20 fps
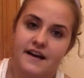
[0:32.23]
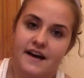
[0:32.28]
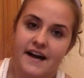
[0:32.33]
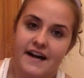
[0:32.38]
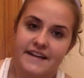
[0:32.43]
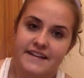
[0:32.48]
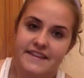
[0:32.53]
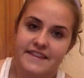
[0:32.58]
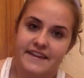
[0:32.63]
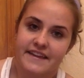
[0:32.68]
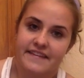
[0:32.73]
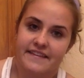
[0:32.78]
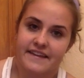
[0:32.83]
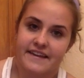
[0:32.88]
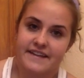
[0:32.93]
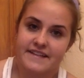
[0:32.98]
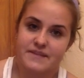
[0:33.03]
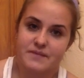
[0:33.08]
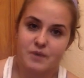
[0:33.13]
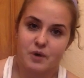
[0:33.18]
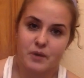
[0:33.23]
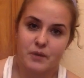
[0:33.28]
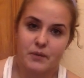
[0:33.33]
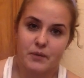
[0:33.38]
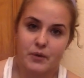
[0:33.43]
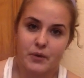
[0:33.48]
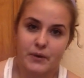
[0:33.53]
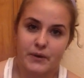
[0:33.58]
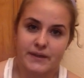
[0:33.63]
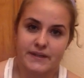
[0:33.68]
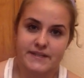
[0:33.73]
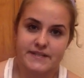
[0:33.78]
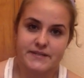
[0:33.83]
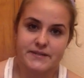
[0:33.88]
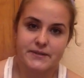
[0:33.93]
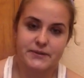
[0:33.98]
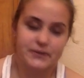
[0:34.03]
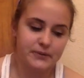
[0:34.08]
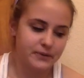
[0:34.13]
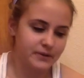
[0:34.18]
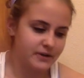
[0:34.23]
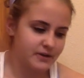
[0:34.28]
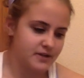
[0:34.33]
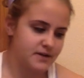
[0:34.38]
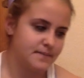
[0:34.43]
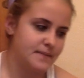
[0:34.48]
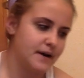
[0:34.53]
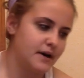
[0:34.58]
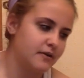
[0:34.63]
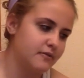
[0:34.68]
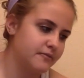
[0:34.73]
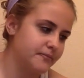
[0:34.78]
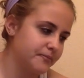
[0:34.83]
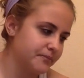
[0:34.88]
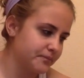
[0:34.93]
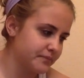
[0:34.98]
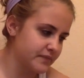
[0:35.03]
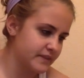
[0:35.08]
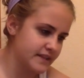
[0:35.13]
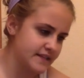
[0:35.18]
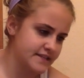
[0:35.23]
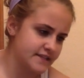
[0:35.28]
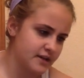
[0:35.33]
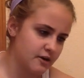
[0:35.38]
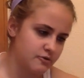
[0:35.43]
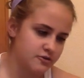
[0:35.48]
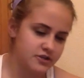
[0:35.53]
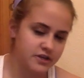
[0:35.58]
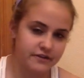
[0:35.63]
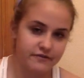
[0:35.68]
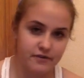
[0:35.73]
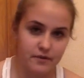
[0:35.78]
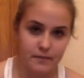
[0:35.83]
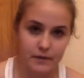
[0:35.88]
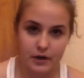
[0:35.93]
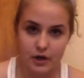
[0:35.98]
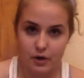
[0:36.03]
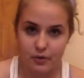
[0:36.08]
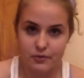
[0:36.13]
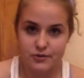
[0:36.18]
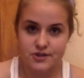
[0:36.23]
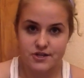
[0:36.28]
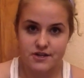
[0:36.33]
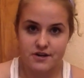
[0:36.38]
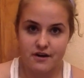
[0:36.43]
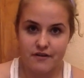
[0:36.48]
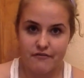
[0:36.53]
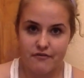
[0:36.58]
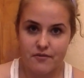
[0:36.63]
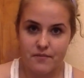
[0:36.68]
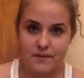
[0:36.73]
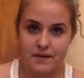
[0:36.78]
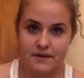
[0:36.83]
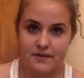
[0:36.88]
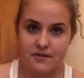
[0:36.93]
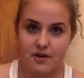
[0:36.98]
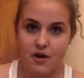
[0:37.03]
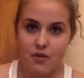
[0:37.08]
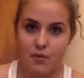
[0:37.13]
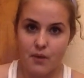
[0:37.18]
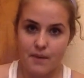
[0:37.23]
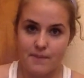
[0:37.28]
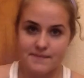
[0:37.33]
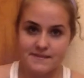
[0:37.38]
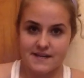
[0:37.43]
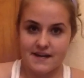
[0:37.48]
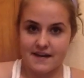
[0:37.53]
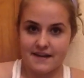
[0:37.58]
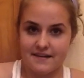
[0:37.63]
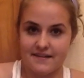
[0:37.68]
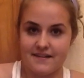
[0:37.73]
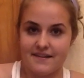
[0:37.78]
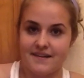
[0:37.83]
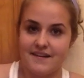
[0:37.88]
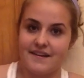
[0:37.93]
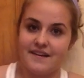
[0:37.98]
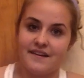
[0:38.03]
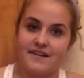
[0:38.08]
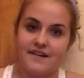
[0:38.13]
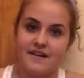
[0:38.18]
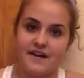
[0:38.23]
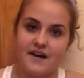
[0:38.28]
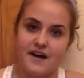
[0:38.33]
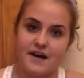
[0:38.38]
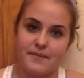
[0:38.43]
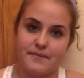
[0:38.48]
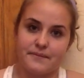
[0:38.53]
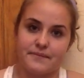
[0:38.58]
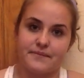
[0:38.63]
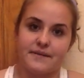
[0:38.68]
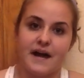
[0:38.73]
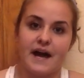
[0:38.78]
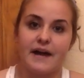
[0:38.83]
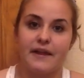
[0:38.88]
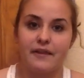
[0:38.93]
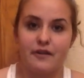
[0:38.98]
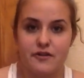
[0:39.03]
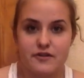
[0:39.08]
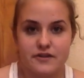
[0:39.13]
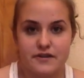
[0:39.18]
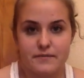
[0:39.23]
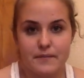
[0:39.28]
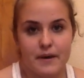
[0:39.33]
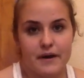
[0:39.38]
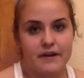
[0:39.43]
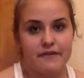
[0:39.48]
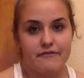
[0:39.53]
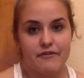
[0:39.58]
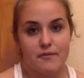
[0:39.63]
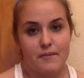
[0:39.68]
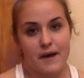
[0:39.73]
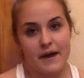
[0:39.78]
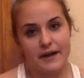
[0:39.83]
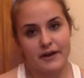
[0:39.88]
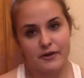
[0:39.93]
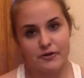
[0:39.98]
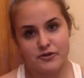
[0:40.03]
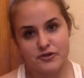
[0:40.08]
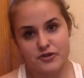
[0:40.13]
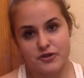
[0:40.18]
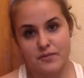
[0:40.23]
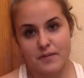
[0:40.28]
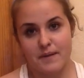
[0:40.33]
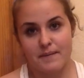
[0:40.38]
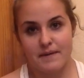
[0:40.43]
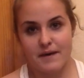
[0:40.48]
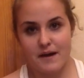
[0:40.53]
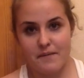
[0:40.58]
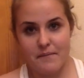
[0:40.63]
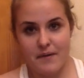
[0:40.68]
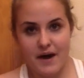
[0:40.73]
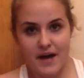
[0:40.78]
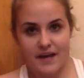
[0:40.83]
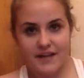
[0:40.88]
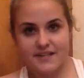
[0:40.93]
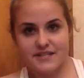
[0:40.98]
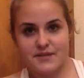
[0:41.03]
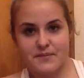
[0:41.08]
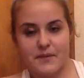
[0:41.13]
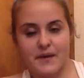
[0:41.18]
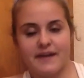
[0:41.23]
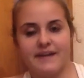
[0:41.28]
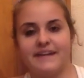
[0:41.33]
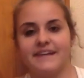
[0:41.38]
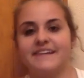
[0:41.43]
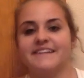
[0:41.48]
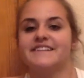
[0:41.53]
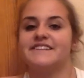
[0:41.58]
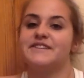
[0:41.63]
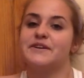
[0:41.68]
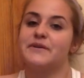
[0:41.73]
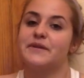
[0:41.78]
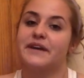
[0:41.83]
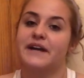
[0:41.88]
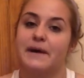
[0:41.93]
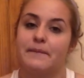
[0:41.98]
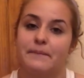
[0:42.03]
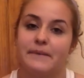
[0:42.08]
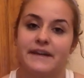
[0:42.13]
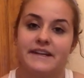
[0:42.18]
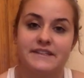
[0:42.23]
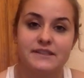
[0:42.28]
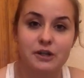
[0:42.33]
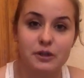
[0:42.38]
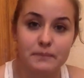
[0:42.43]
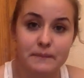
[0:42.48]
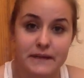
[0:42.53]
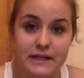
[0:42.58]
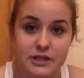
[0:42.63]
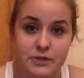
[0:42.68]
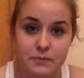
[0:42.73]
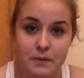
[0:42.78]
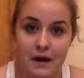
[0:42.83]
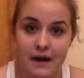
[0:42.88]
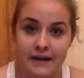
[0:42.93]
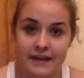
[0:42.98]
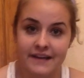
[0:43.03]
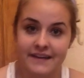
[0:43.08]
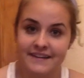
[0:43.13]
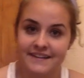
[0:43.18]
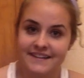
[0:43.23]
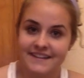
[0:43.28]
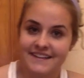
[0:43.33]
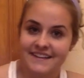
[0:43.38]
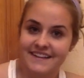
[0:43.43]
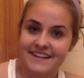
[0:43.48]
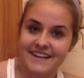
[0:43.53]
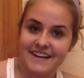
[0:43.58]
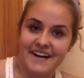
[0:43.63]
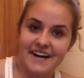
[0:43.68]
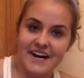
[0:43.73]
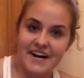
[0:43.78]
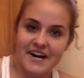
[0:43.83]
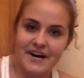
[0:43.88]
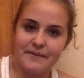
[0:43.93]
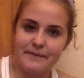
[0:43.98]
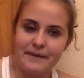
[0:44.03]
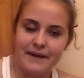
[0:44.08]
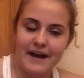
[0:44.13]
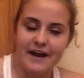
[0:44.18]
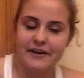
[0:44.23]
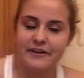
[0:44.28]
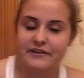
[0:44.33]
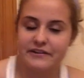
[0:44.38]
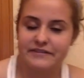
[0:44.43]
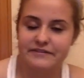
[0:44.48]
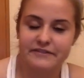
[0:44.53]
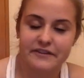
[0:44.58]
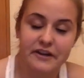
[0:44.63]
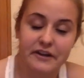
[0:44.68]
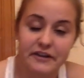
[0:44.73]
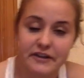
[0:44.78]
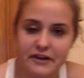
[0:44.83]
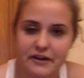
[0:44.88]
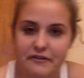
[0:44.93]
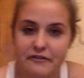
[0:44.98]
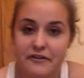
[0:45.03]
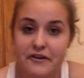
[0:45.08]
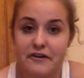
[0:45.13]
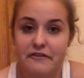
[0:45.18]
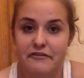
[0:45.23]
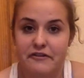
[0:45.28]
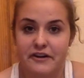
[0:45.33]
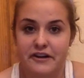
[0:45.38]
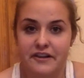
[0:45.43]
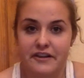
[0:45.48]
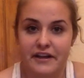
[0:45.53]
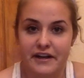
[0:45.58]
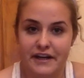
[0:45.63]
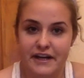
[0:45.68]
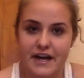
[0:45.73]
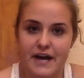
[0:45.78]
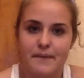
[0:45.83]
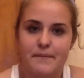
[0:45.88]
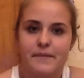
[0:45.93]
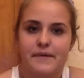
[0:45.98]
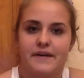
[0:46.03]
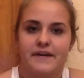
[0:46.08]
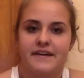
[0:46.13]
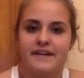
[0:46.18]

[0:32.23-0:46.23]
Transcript: I think that it's more important to learn about this coaching from a coach and not from a website. I learned about it from my coach, so maybe I'm biased. But so the company is called Beachbody. Now feel free to look it up.